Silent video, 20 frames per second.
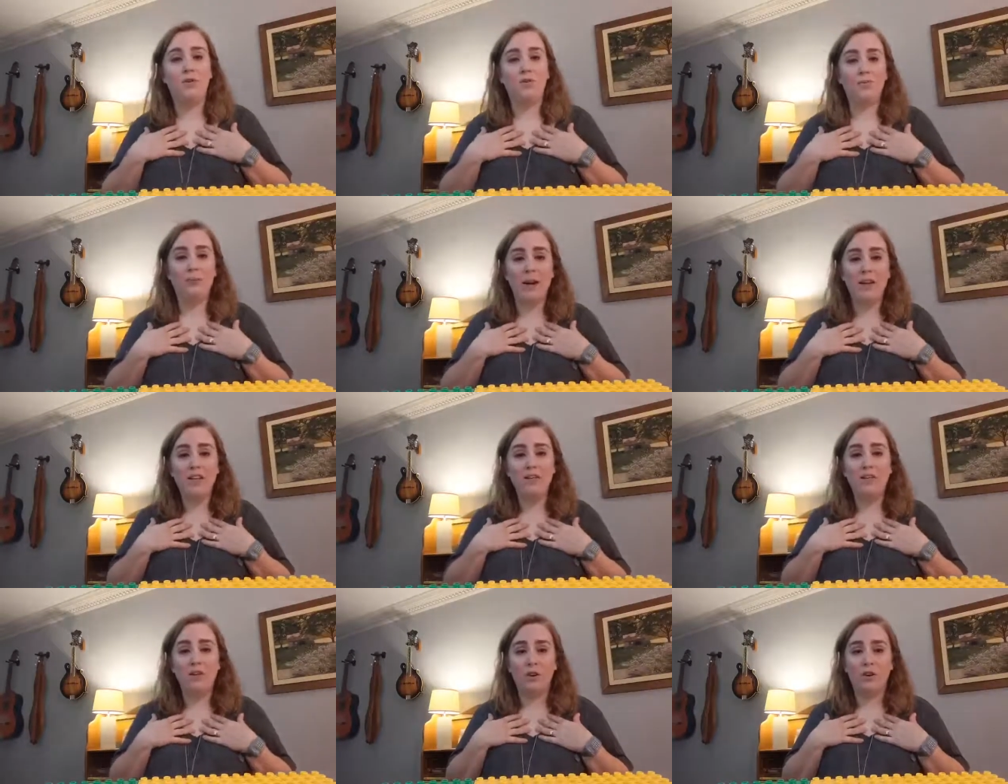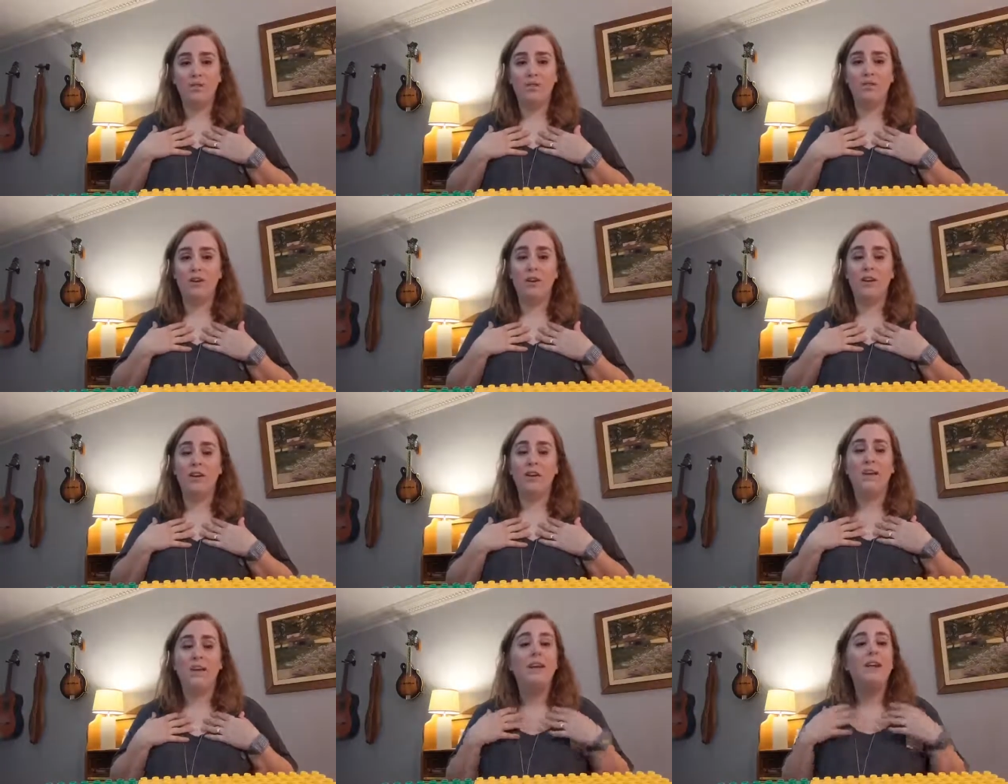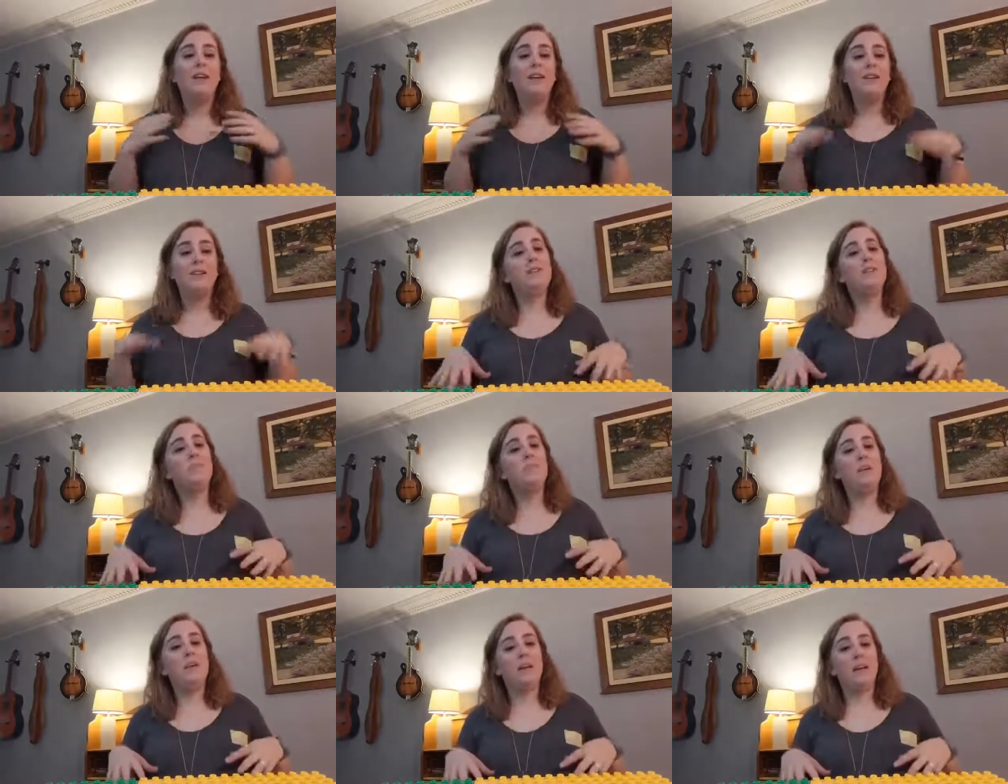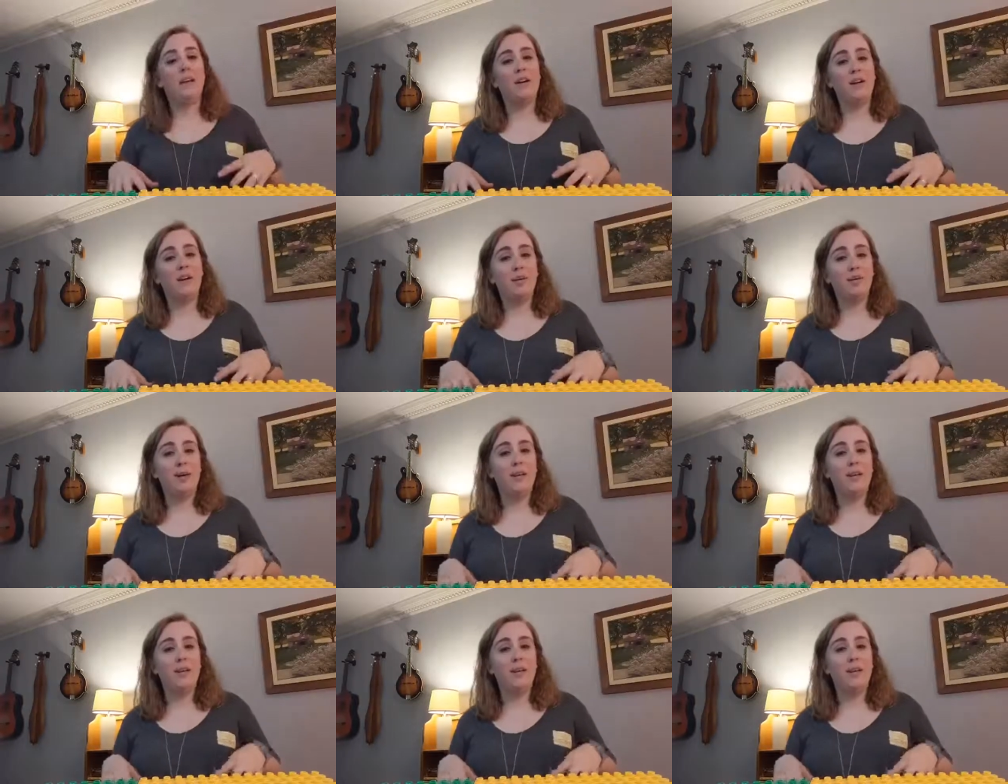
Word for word: write songs on is the piano,